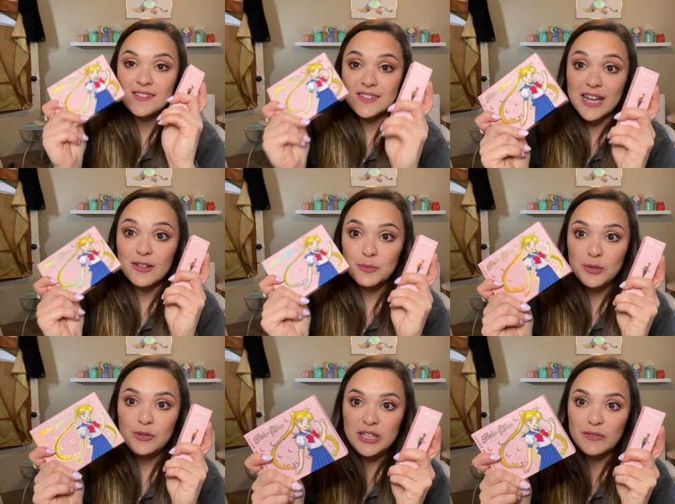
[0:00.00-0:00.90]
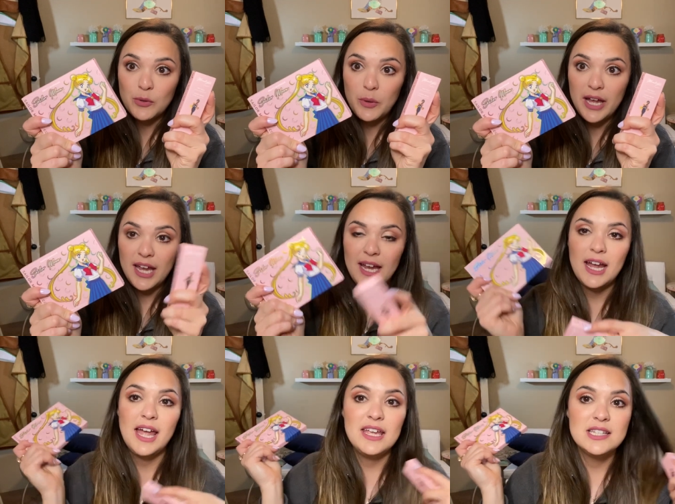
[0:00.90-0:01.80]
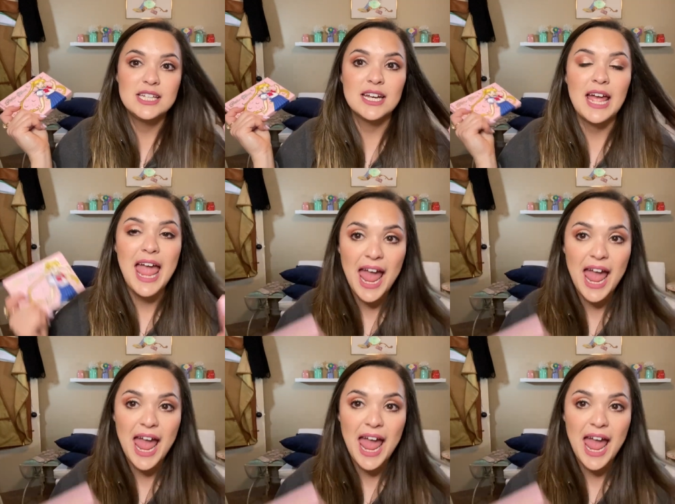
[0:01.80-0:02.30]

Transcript: Sailor Moon giveaway is gonna